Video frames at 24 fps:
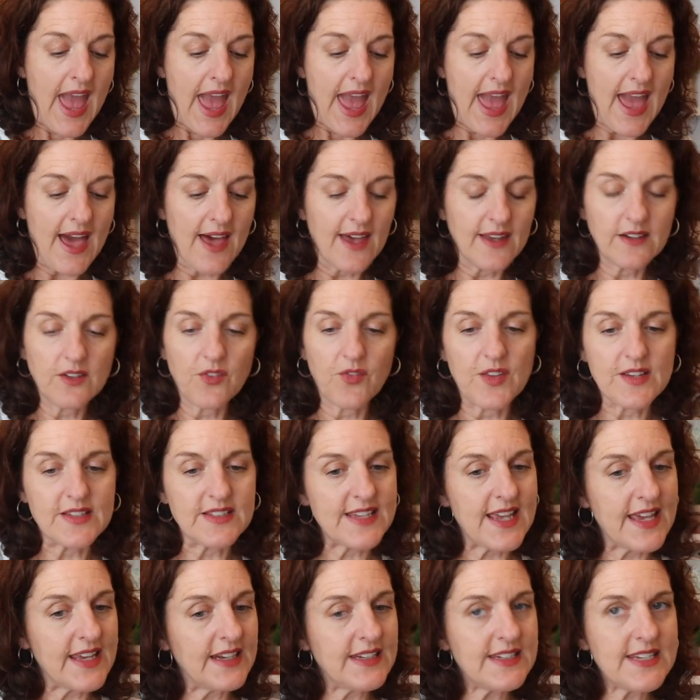And the
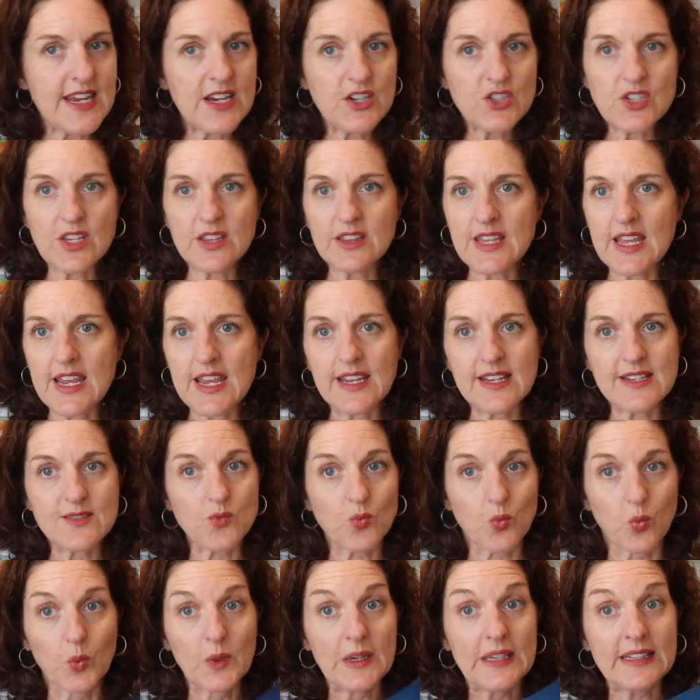sanitation thing is
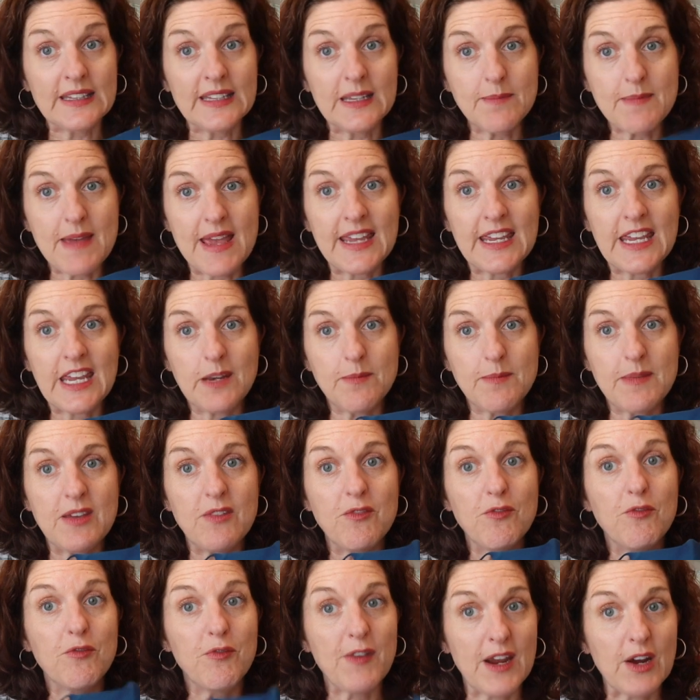really making me
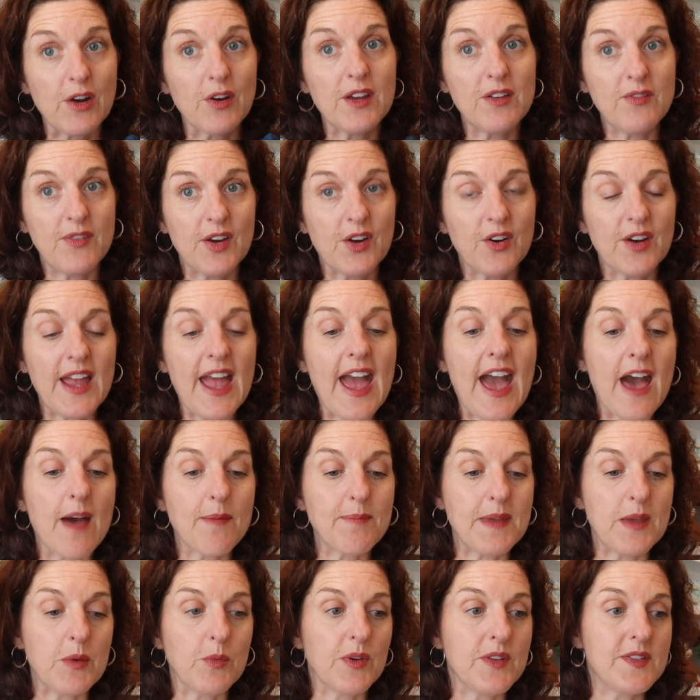very, very
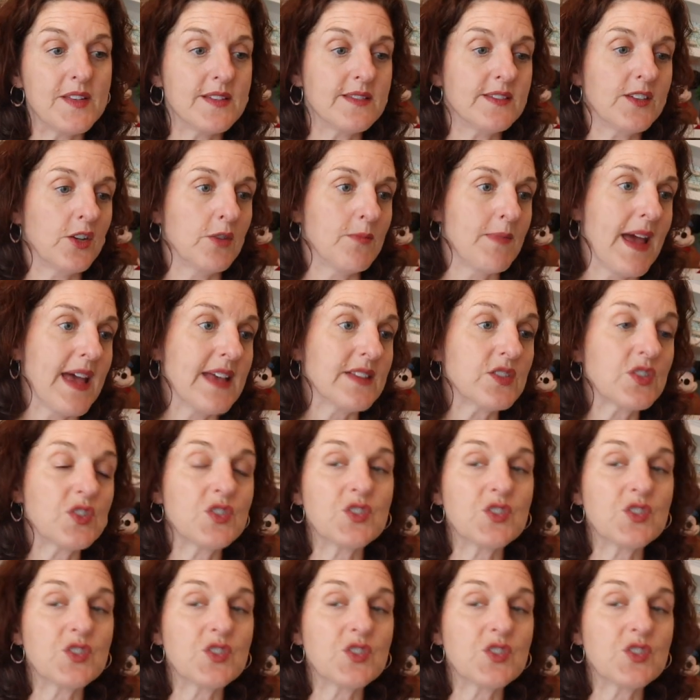happy with this little mask.